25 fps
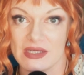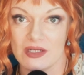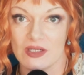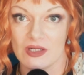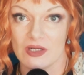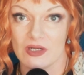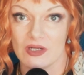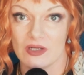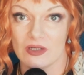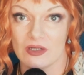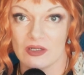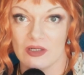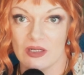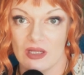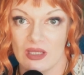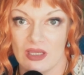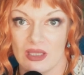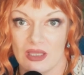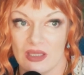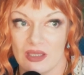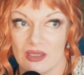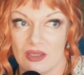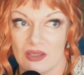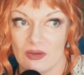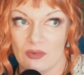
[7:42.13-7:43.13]
her
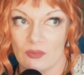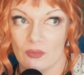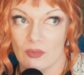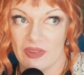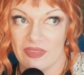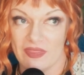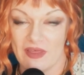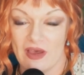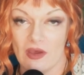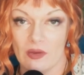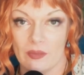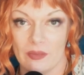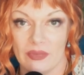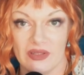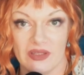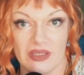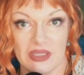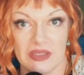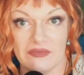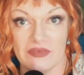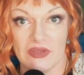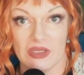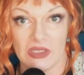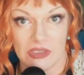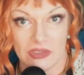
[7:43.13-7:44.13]
without
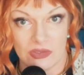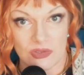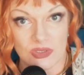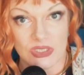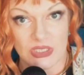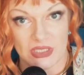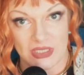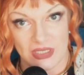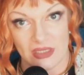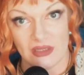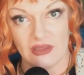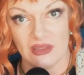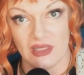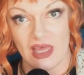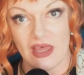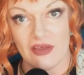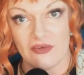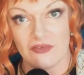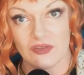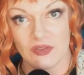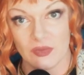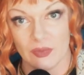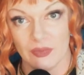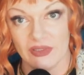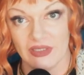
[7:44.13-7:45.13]
believing usually
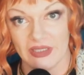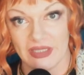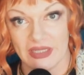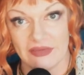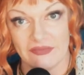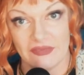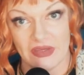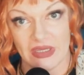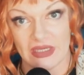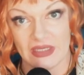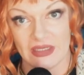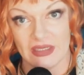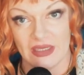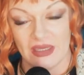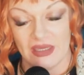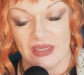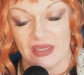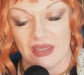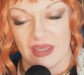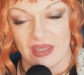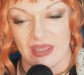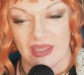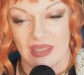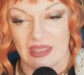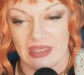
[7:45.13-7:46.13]
left believing,
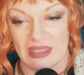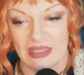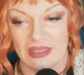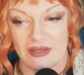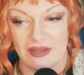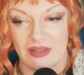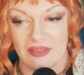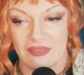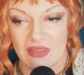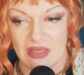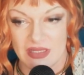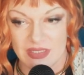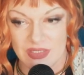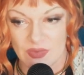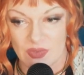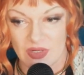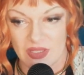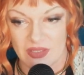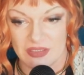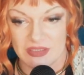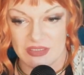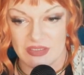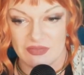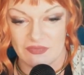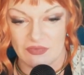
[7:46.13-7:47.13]
and that's one of
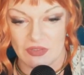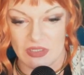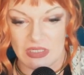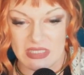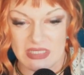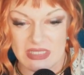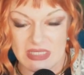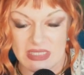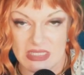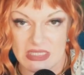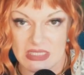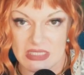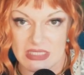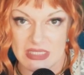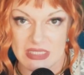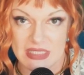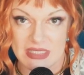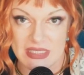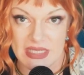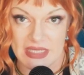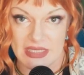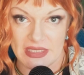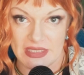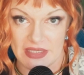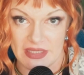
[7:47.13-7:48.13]
the differences
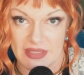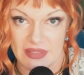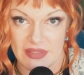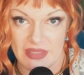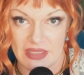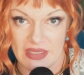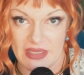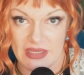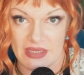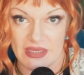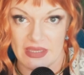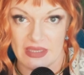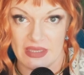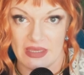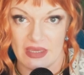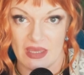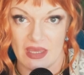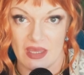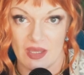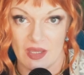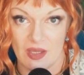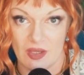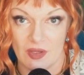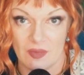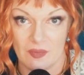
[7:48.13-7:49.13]
in the
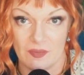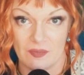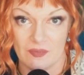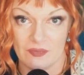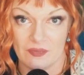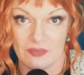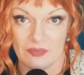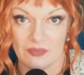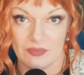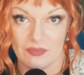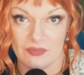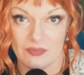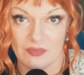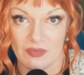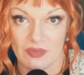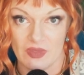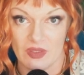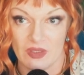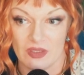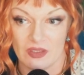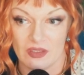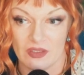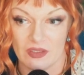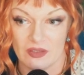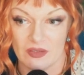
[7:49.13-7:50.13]
um
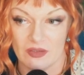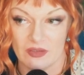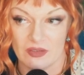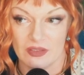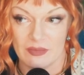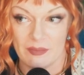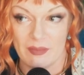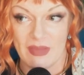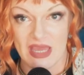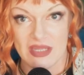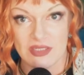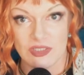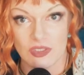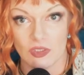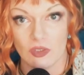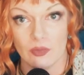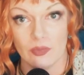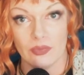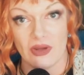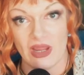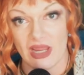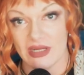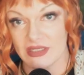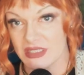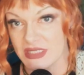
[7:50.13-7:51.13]
the magical
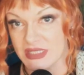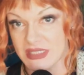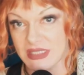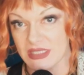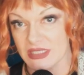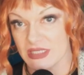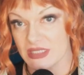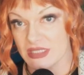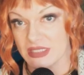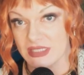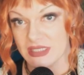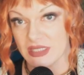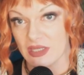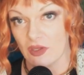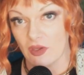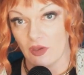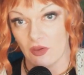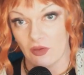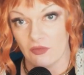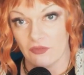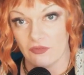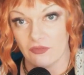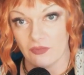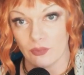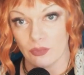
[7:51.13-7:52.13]
practices
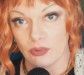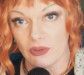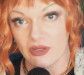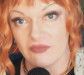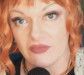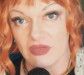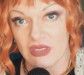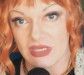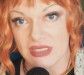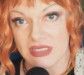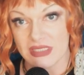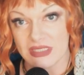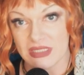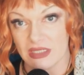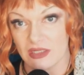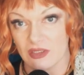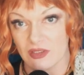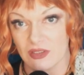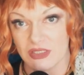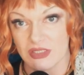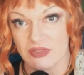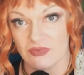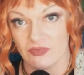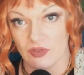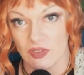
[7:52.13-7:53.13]
of previous
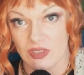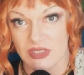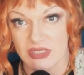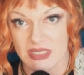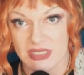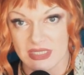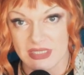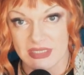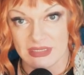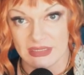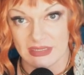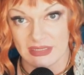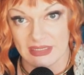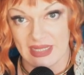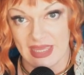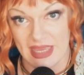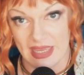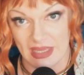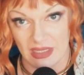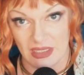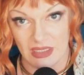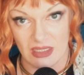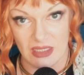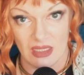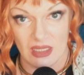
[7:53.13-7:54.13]
years versus
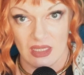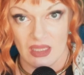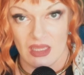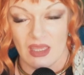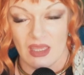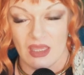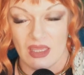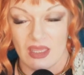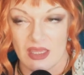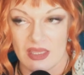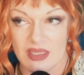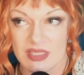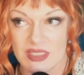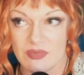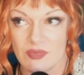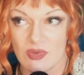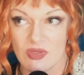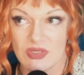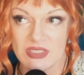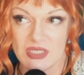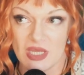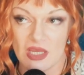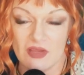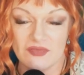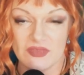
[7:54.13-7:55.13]
today. Is
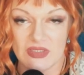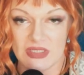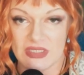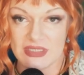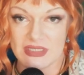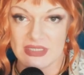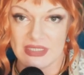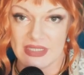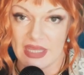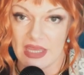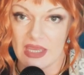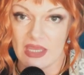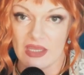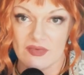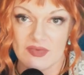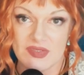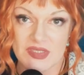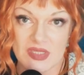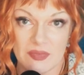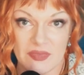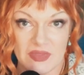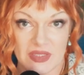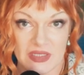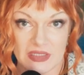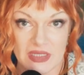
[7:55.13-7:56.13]
most often today, if
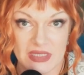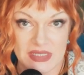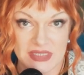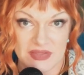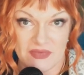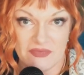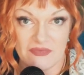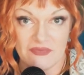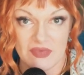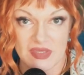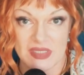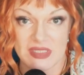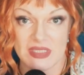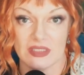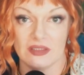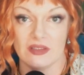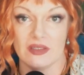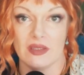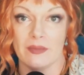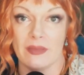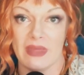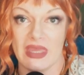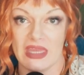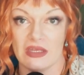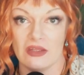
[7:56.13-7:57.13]
something doesn't physically
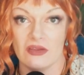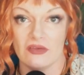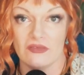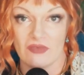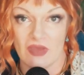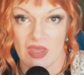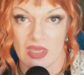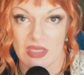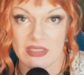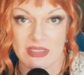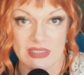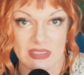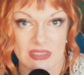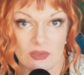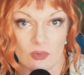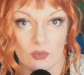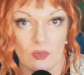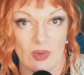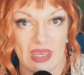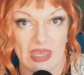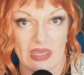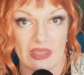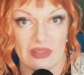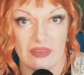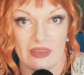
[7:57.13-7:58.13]
manifest the
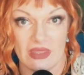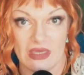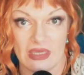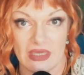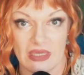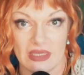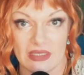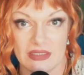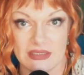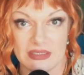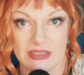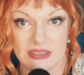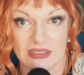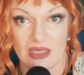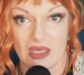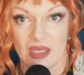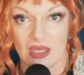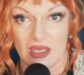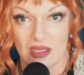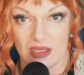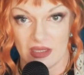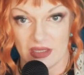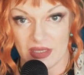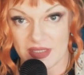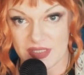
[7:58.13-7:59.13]
way that
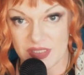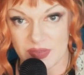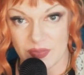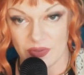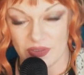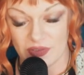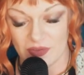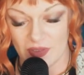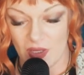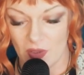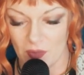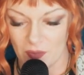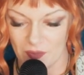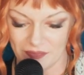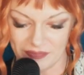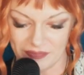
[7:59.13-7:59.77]
uh it's pre oh